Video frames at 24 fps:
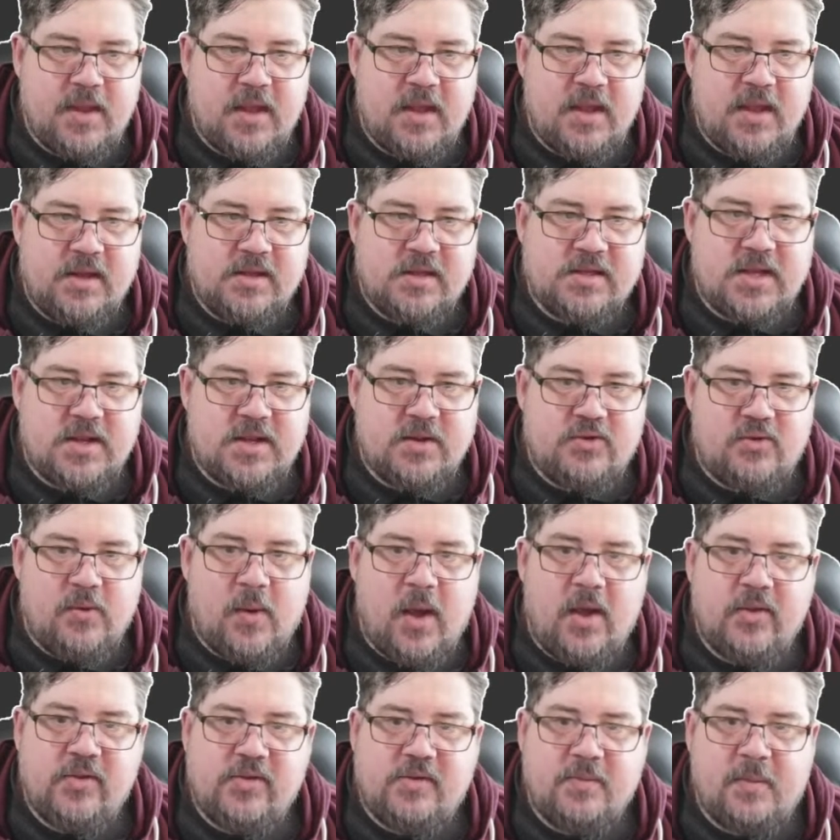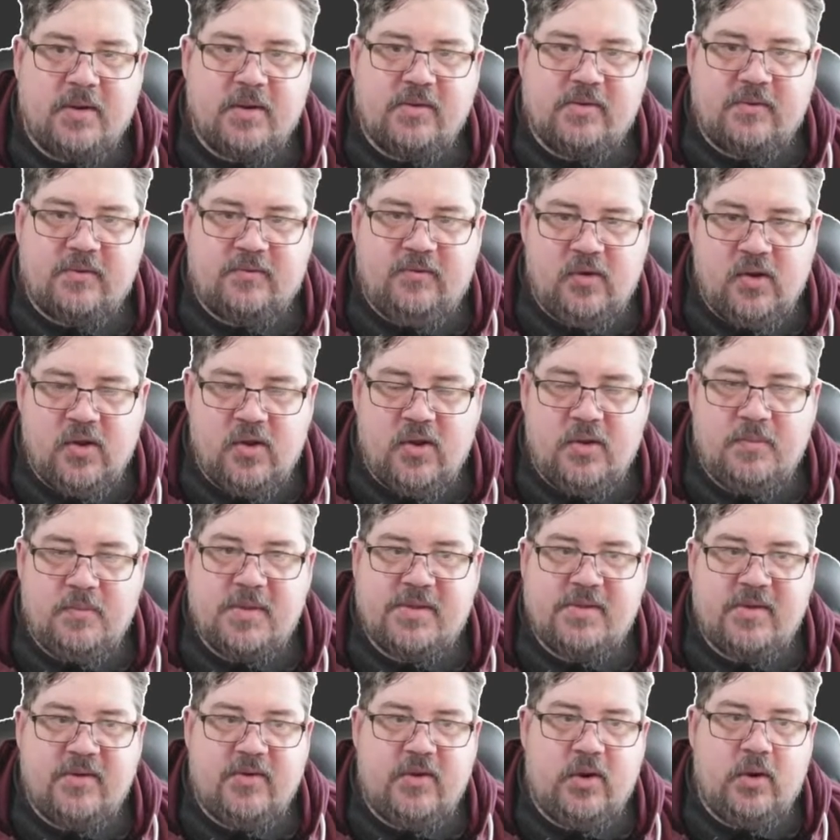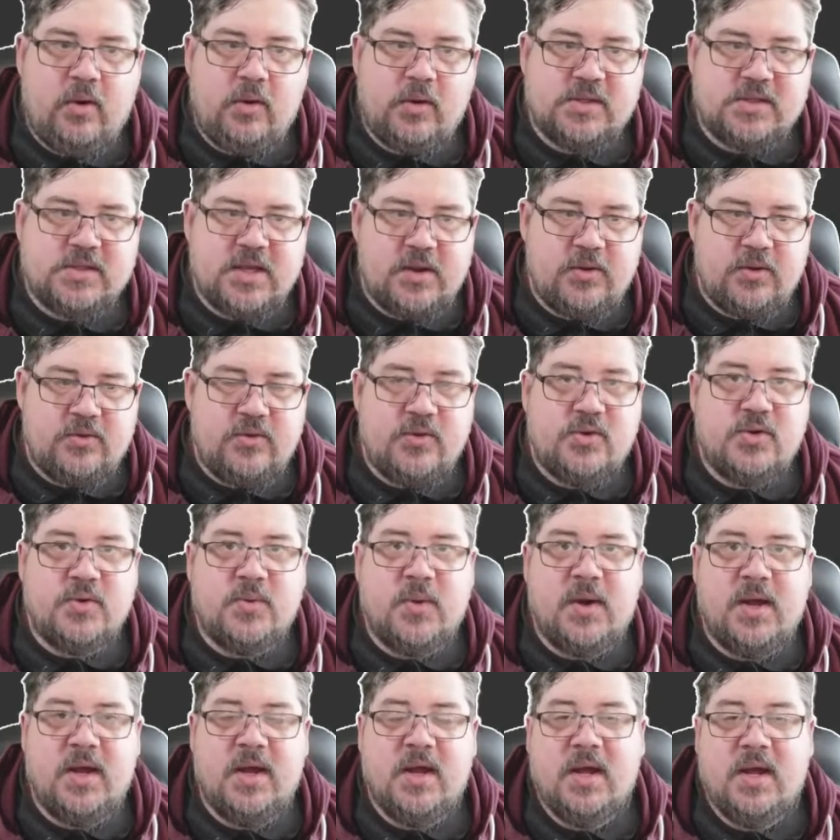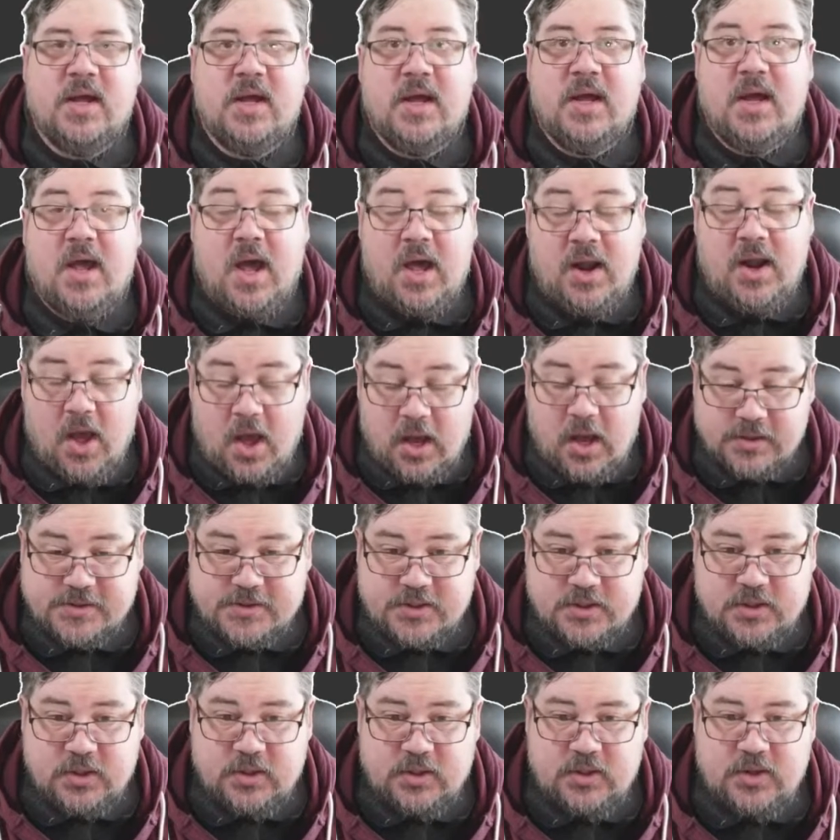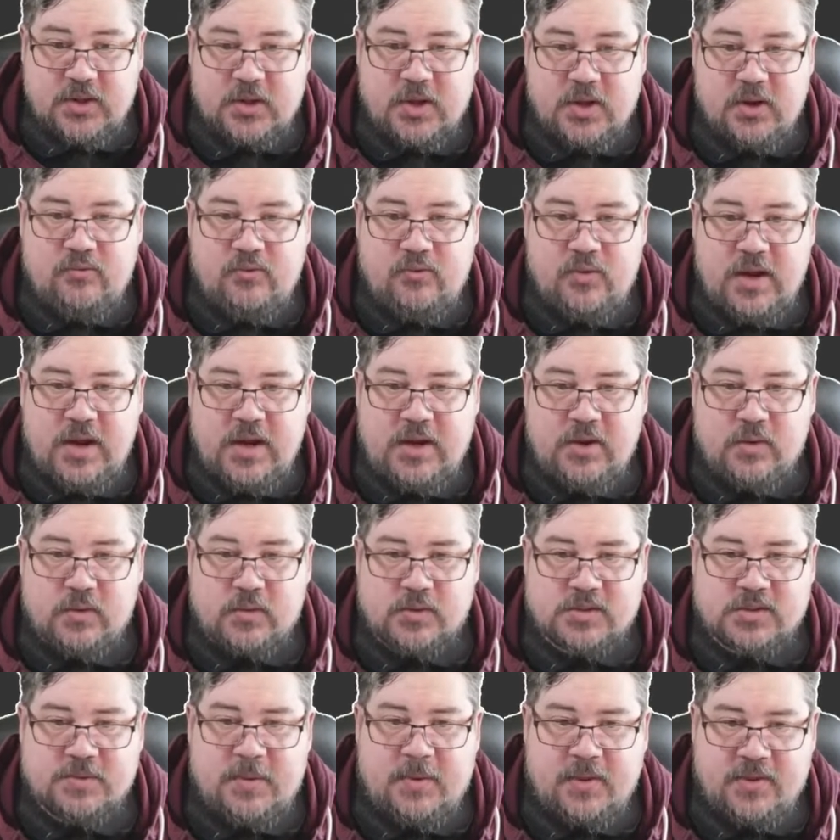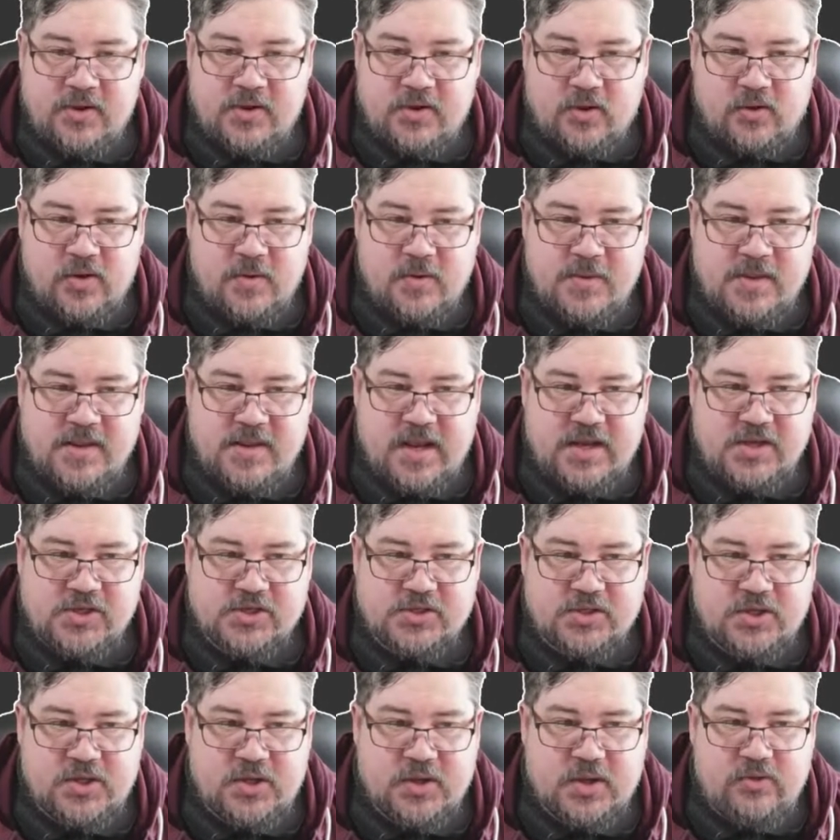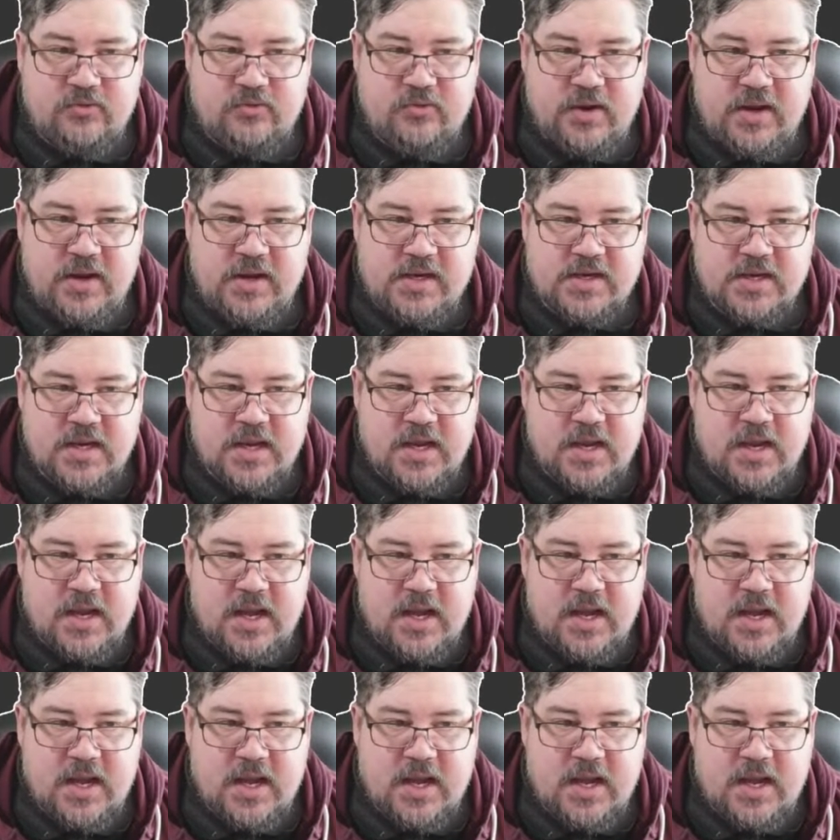It'll take you through either to Microsoft Learn material, it'll take you through to an article that you can read, or some other documentation that you can read,